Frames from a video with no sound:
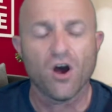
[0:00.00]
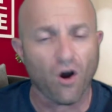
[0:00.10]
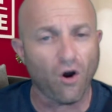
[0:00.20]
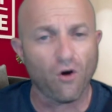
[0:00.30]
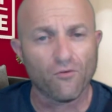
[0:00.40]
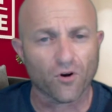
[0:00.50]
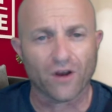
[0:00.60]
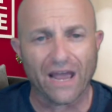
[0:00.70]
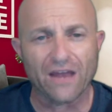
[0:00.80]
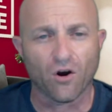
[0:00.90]
over
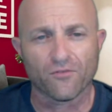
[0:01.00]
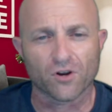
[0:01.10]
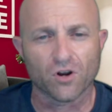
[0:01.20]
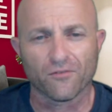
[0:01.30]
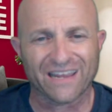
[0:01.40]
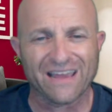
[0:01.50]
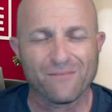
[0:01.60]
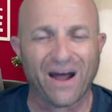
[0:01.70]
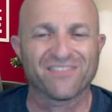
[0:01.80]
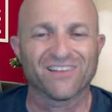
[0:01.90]
and over and over again
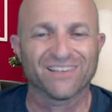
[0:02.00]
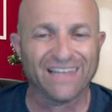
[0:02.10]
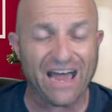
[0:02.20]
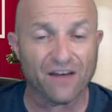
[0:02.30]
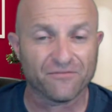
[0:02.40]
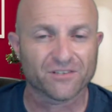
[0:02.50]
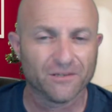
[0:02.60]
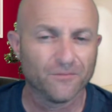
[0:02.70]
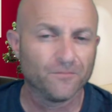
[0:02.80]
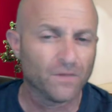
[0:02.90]
by the left.
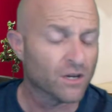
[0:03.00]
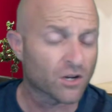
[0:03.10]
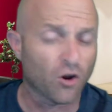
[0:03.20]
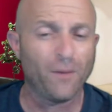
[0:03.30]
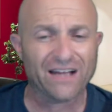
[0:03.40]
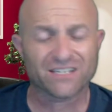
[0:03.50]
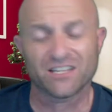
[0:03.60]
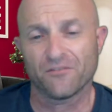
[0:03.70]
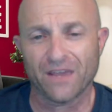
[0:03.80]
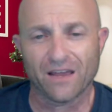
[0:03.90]
Go back to
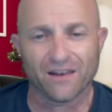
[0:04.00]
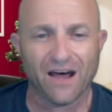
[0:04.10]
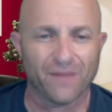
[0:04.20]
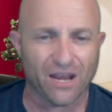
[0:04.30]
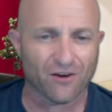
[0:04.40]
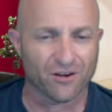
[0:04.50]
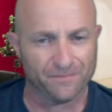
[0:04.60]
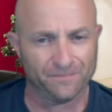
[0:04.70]
the Vietnam era.